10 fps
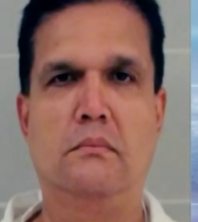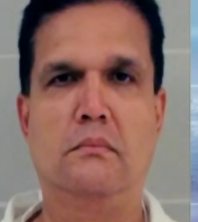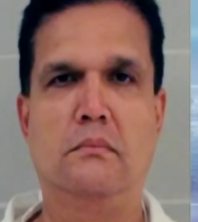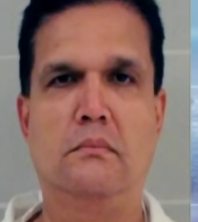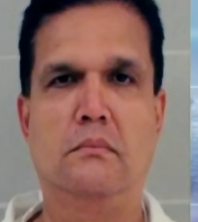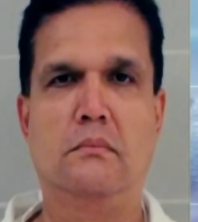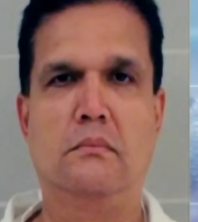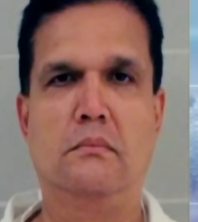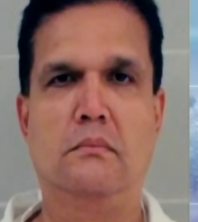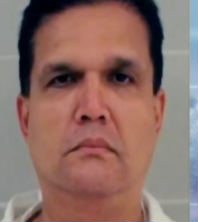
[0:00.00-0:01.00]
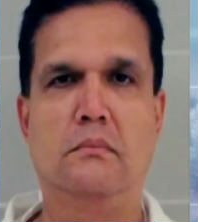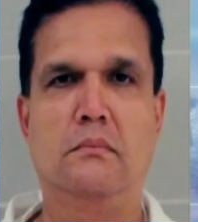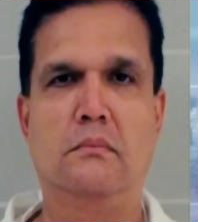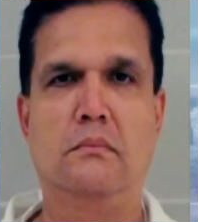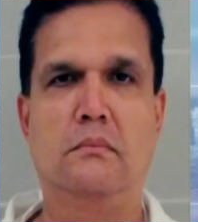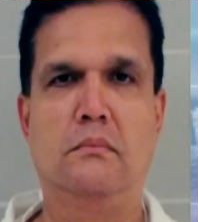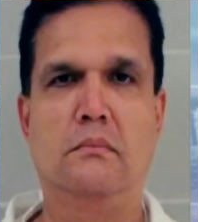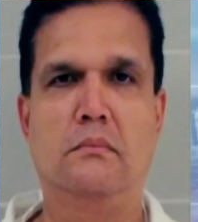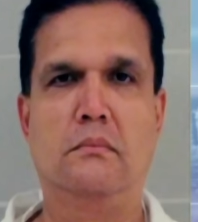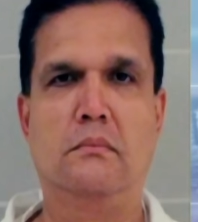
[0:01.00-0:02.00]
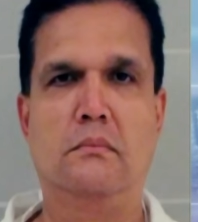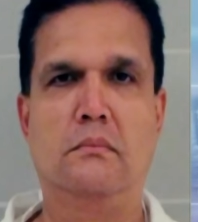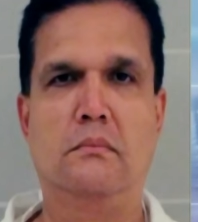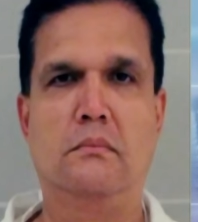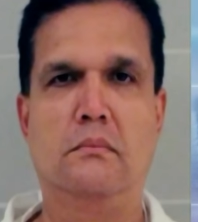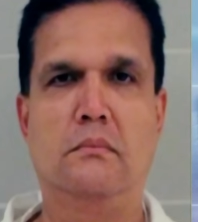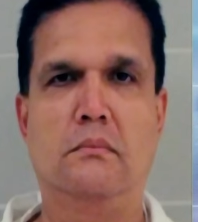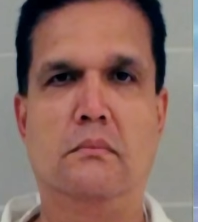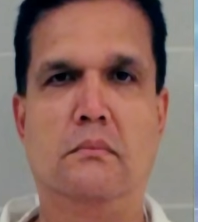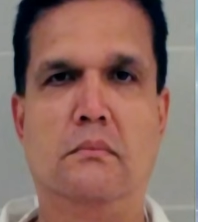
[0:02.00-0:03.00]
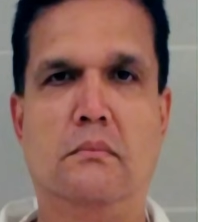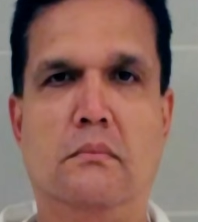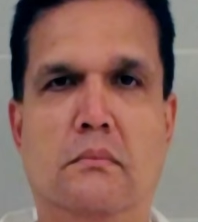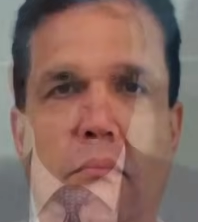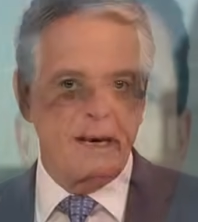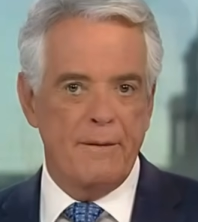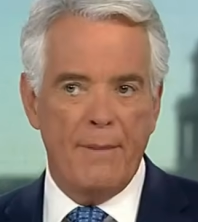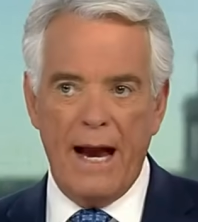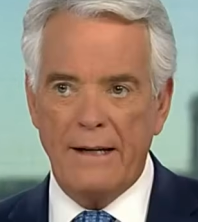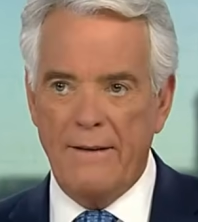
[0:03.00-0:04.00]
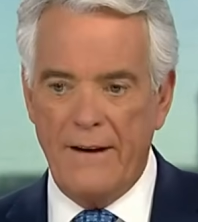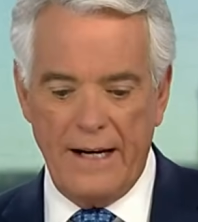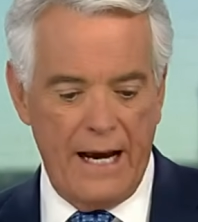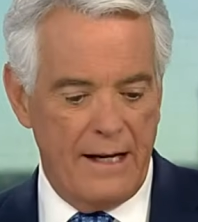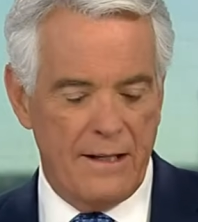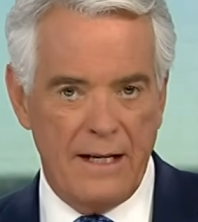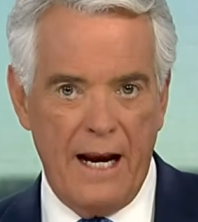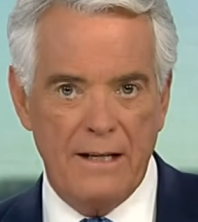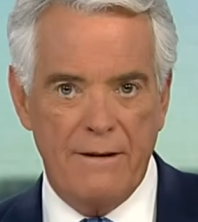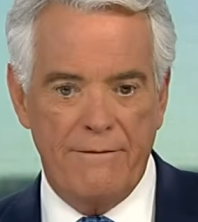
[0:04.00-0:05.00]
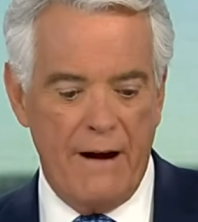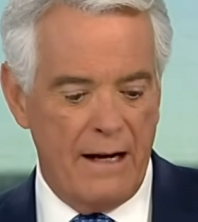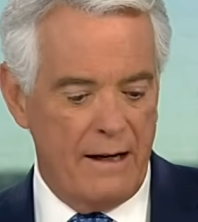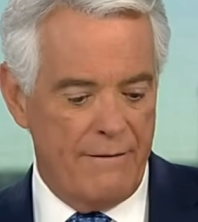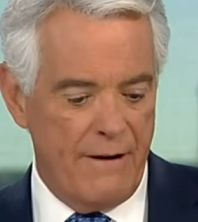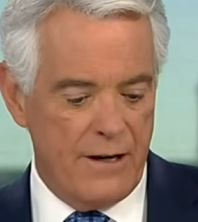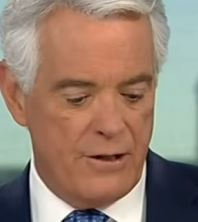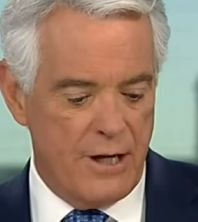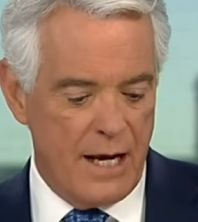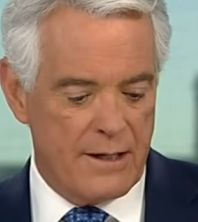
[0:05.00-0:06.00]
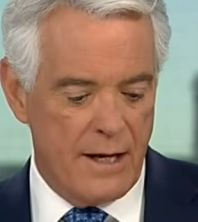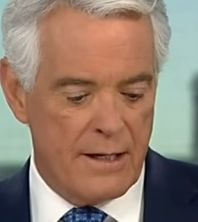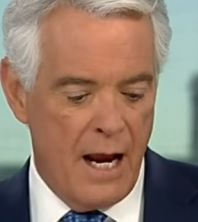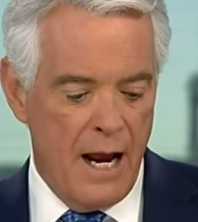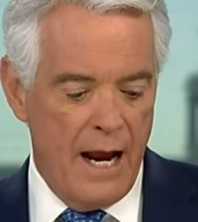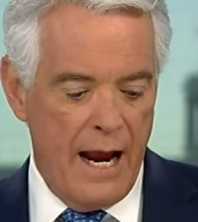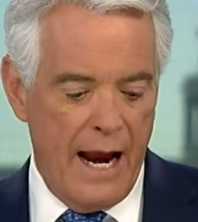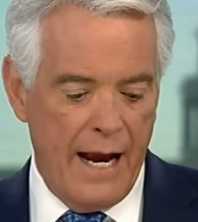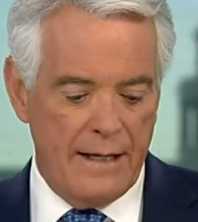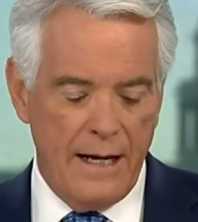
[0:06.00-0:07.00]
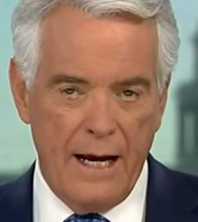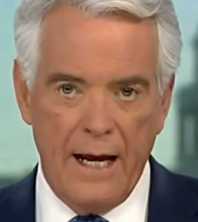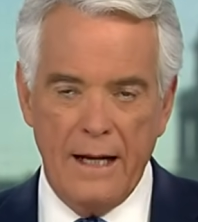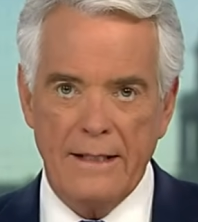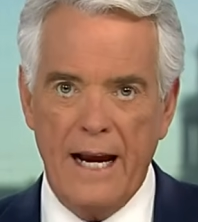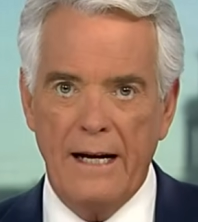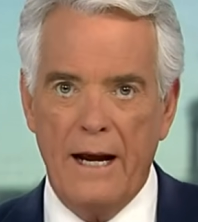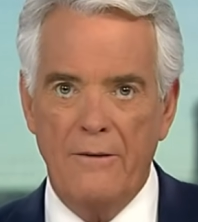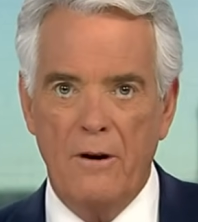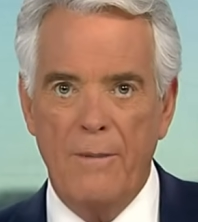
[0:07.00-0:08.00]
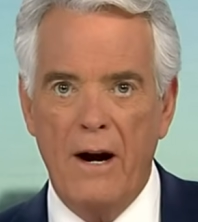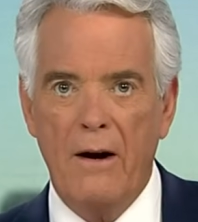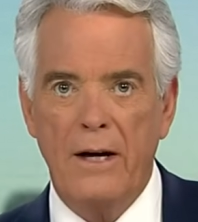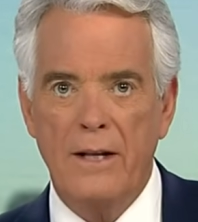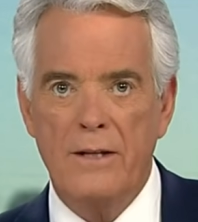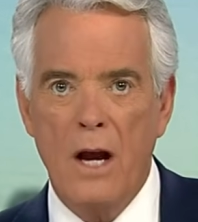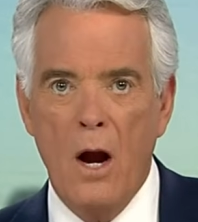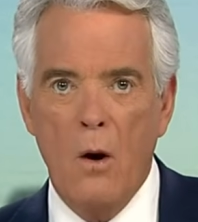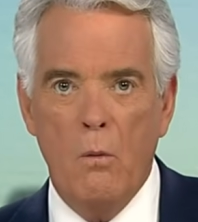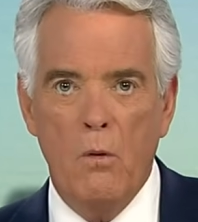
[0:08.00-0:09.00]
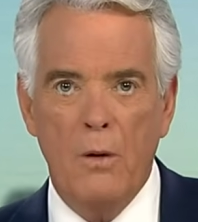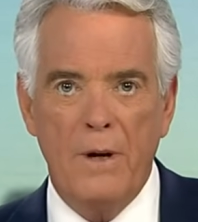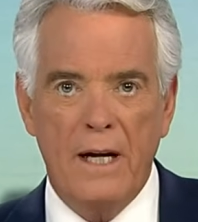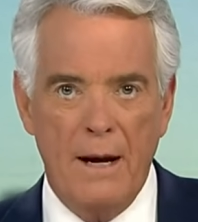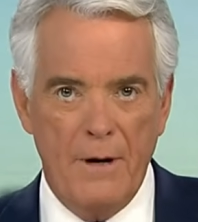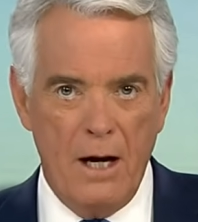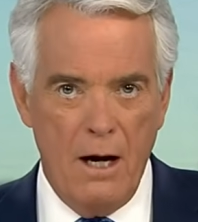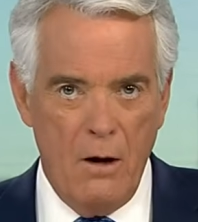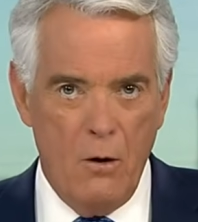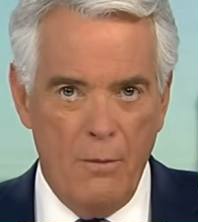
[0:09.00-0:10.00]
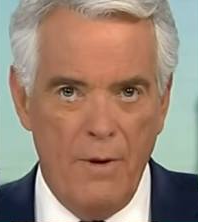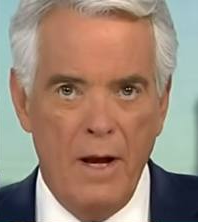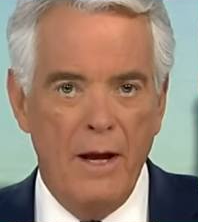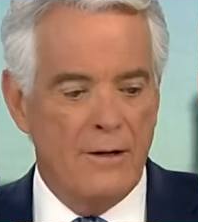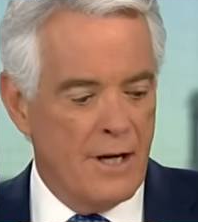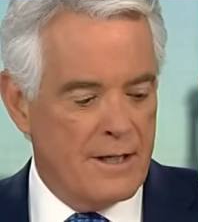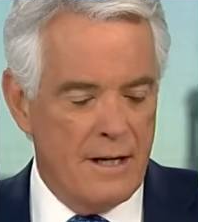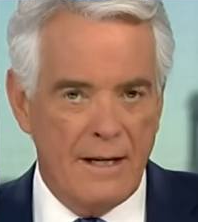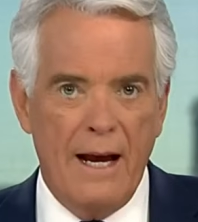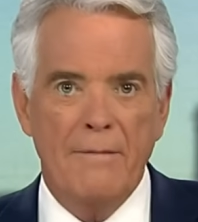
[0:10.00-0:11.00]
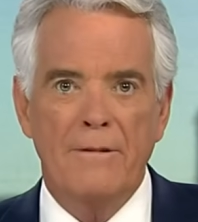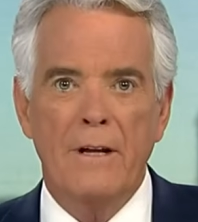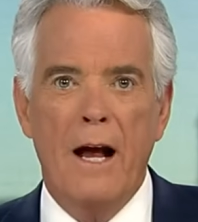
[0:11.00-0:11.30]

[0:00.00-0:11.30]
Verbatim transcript: as well as other confidential information. So he will be heading back to the United States to finally face justice. And uh, 10 other Americans will be coming home just in time for the